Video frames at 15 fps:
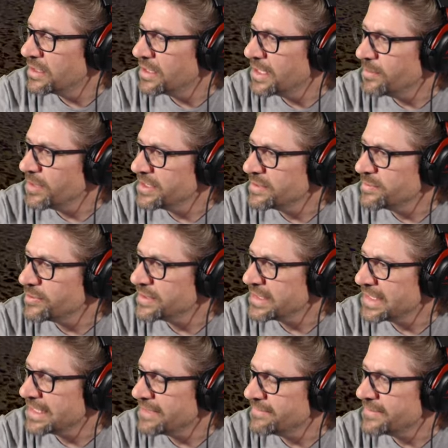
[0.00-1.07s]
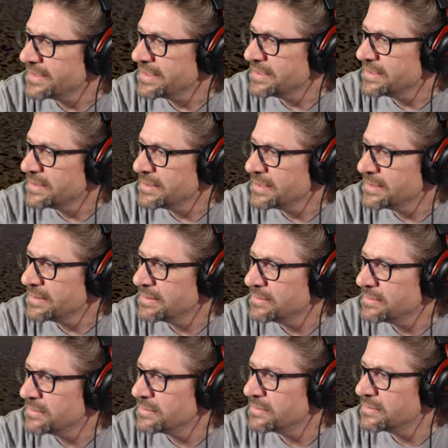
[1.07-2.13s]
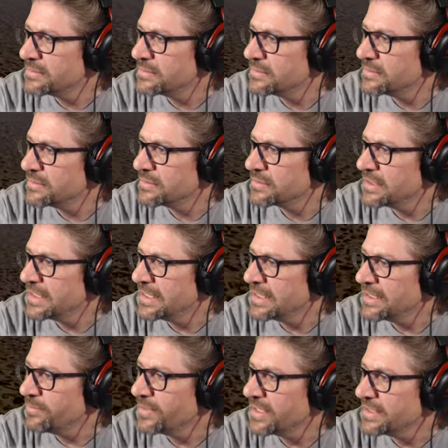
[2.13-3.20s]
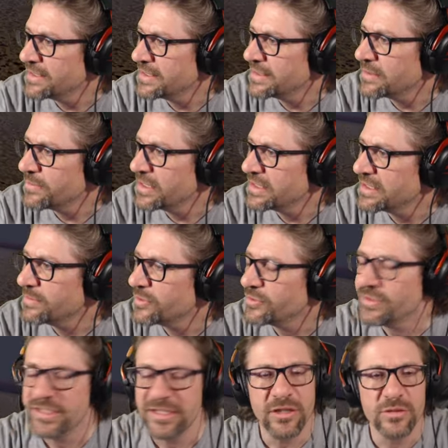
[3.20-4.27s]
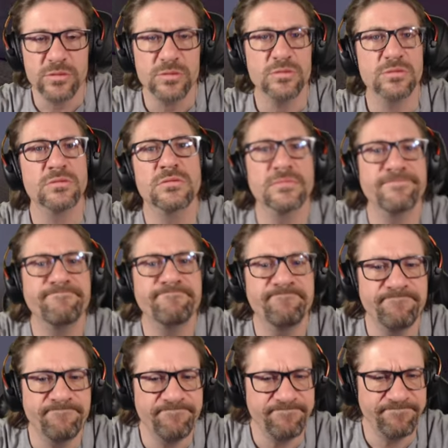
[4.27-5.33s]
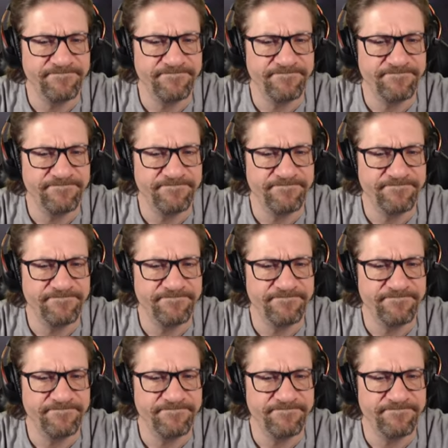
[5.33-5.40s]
How am I supposed to have fun and get in places I'm not supposed to go? Hmm?